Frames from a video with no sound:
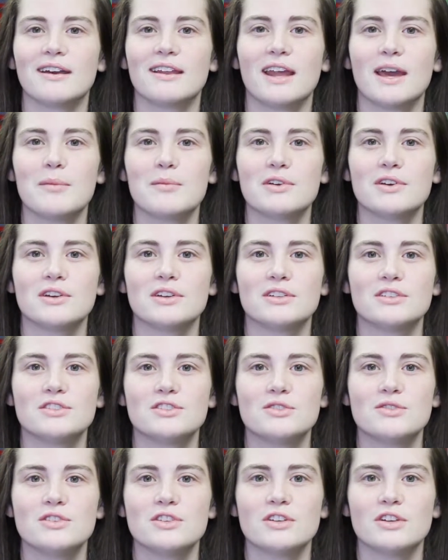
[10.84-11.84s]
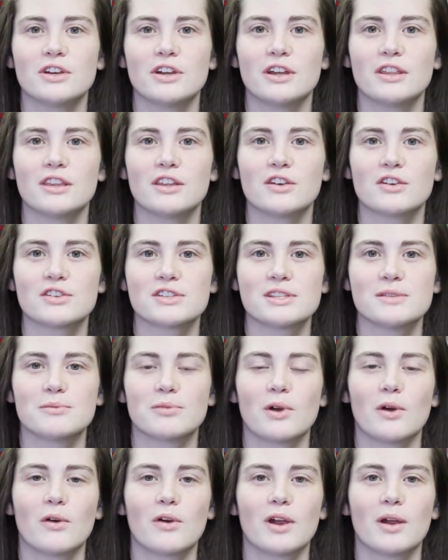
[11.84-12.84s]
and I'm a junior in the nursing
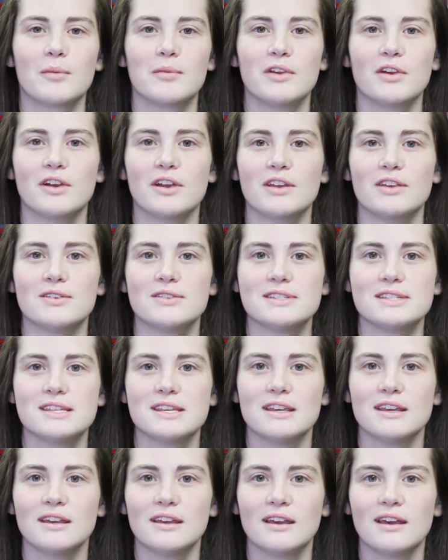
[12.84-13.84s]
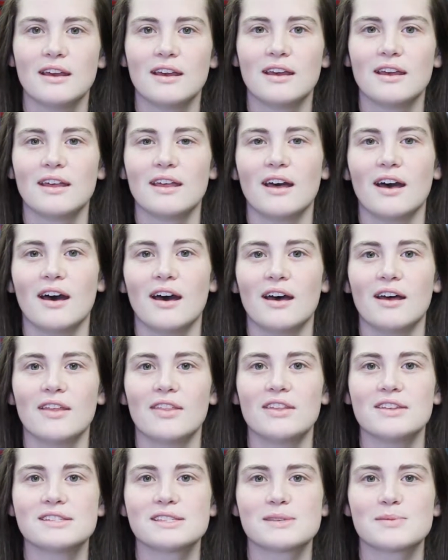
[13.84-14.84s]
program here at UT. Uh,
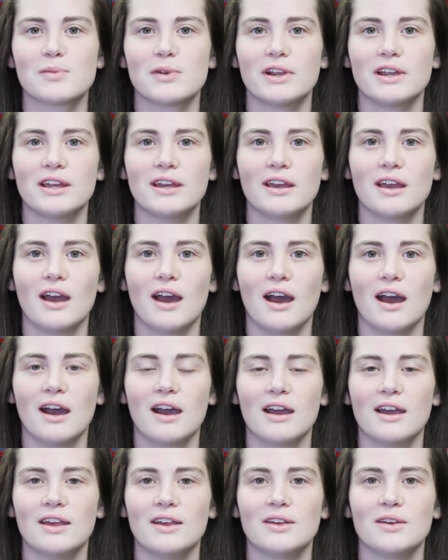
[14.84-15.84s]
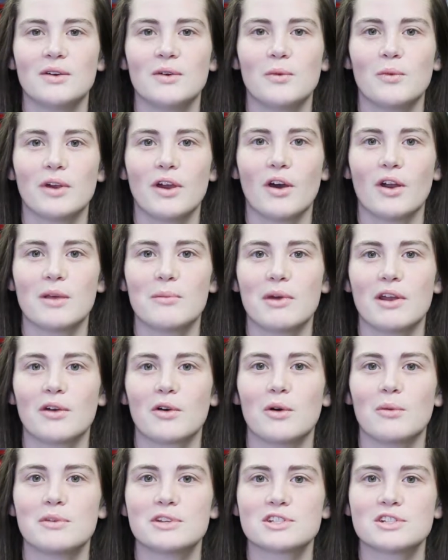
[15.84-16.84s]
this spring I went on a
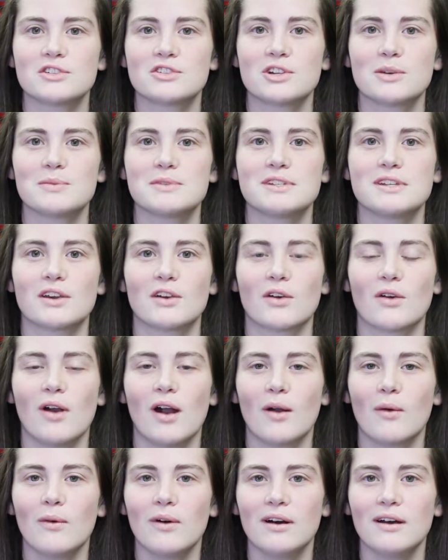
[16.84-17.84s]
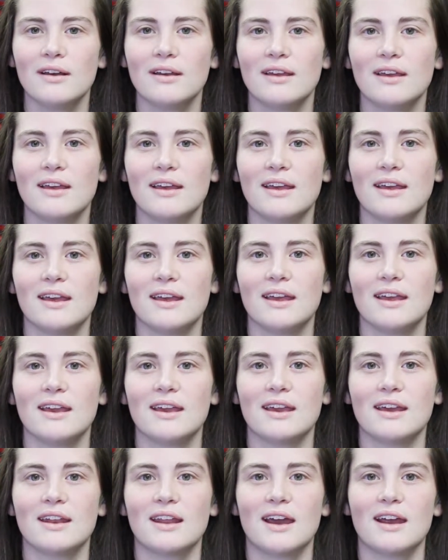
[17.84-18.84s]
medical mission trip to Nicaragua
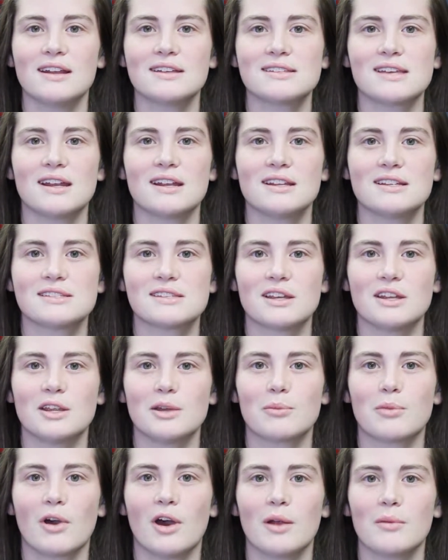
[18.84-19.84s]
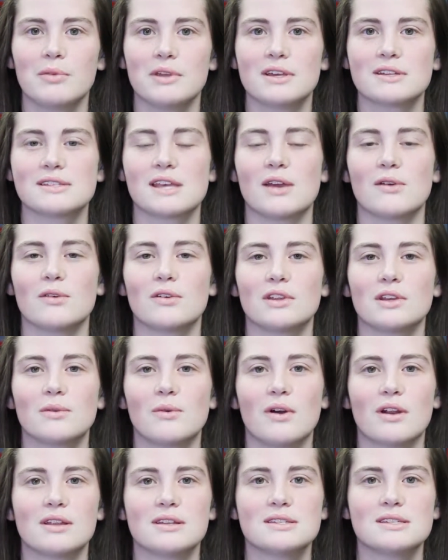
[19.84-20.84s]
and I decided to study abroad because I really
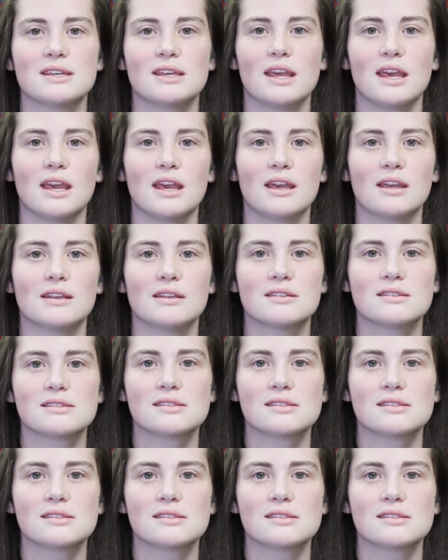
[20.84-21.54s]
wanted to gain